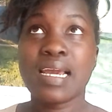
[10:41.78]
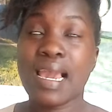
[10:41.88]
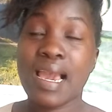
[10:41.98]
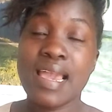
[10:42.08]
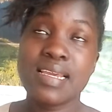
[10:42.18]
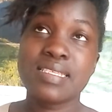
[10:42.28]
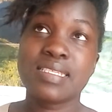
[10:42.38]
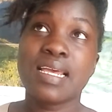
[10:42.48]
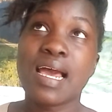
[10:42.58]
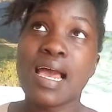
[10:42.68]
Guys,
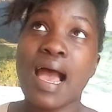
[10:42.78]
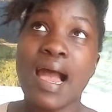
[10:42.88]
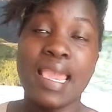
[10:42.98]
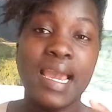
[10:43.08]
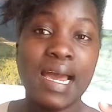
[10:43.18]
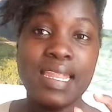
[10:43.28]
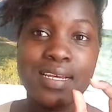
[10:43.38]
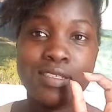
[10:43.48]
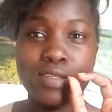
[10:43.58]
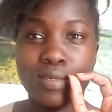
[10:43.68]
I had a
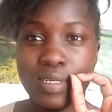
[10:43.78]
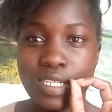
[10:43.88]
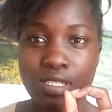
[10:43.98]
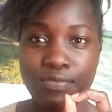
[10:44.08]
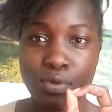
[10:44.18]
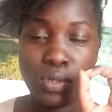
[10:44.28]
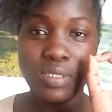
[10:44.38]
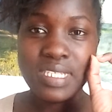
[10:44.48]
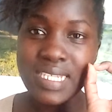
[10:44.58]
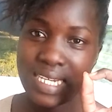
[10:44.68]
stressful
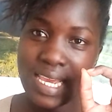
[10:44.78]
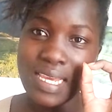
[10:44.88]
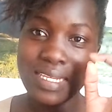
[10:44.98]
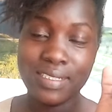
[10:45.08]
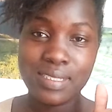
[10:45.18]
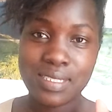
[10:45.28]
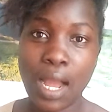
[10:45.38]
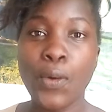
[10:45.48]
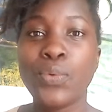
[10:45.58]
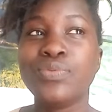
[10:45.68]
day in
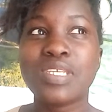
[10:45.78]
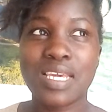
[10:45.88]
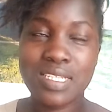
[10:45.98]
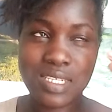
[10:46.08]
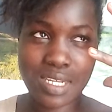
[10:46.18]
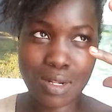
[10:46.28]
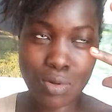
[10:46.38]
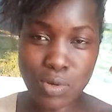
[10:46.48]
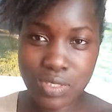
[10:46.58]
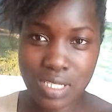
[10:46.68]
town, getting
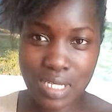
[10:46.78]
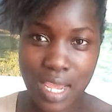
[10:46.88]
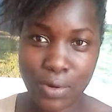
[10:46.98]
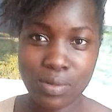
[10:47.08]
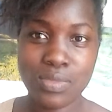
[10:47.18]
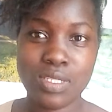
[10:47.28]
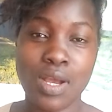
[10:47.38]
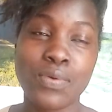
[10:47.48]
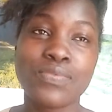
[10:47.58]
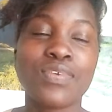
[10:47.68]
lost in Nairobi
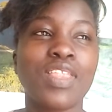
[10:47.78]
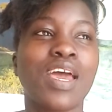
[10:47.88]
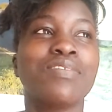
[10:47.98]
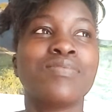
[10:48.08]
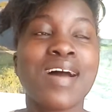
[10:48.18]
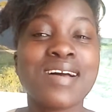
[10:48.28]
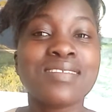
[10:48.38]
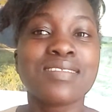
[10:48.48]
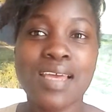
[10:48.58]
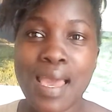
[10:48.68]
town for the
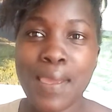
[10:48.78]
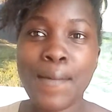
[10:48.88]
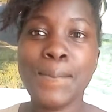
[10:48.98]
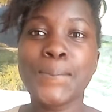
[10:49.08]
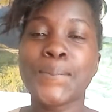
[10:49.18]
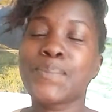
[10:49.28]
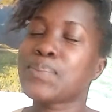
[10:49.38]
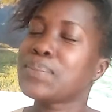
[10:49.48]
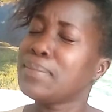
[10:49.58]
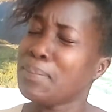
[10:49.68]
first time,
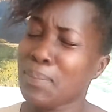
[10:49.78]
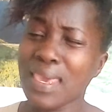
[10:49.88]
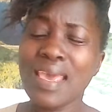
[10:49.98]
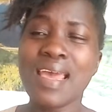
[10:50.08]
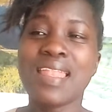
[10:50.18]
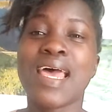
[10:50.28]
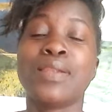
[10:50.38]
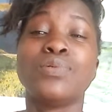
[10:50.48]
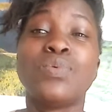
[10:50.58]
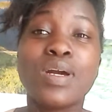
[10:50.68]
man,
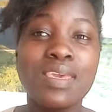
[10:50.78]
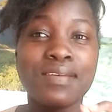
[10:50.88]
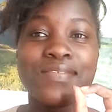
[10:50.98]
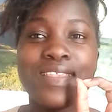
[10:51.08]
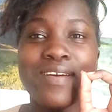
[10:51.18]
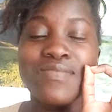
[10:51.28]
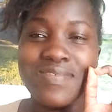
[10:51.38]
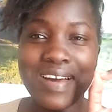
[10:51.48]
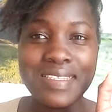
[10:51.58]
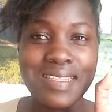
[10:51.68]
and walking for the
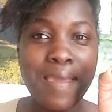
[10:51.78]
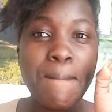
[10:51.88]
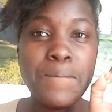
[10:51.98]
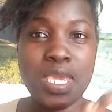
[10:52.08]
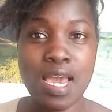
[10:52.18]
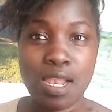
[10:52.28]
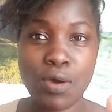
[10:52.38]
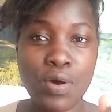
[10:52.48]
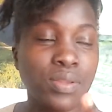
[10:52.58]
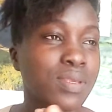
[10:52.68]
first time, me
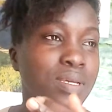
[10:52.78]
alone.